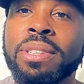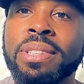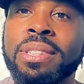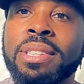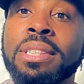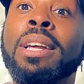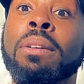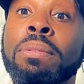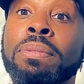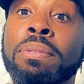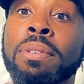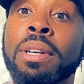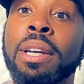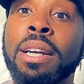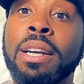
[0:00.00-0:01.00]
yourself.
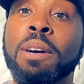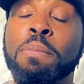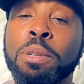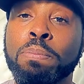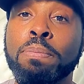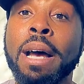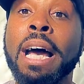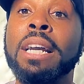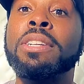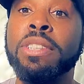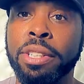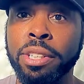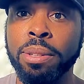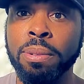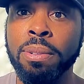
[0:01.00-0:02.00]
It comes back
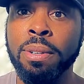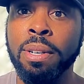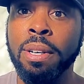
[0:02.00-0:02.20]
to you.